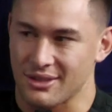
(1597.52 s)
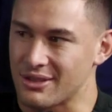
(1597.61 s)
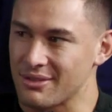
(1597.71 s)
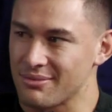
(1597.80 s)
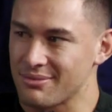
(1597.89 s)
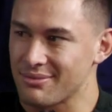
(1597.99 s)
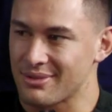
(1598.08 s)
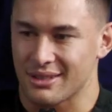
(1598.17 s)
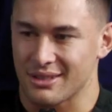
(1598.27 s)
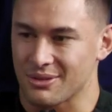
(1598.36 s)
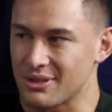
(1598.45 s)
"No, you,
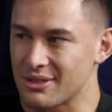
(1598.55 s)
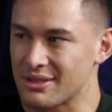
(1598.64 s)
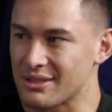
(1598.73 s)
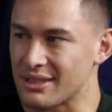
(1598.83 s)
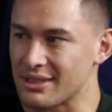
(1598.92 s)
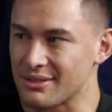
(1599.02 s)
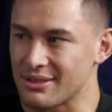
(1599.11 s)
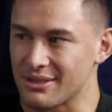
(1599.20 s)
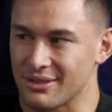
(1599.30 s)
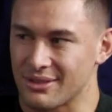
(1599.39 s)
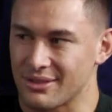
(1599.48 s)
it is what it is. Like
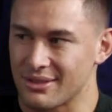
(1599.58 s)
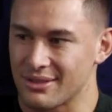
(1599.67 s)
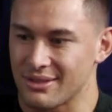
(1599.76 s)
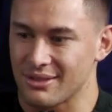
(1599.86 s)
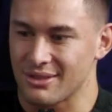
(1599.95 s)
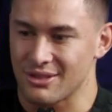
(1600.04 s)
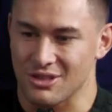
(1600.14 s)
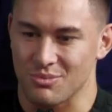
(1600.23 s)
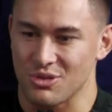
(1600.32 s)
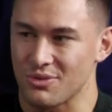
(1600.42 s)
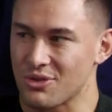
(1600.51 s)
you, you
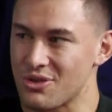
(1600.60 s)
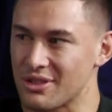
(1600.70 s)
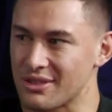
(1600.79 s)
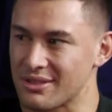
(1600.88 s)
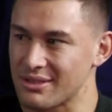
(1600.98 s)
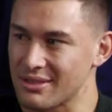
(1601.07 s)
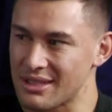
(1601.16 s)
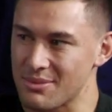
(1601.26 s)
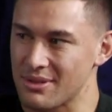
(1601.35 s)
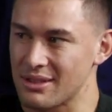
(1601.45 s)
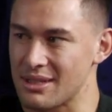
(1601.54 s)
just move on and
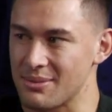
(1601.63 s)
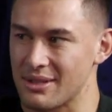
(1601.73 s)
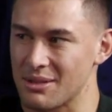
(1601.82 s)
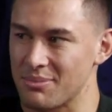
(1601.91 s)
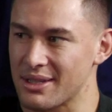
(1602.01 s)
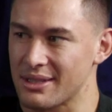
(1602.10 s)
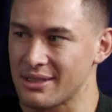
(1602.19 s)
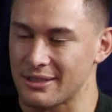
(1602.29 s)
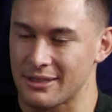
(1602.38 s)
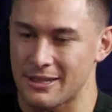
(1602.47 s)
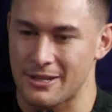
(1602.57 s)
keep yeah. keep getting better.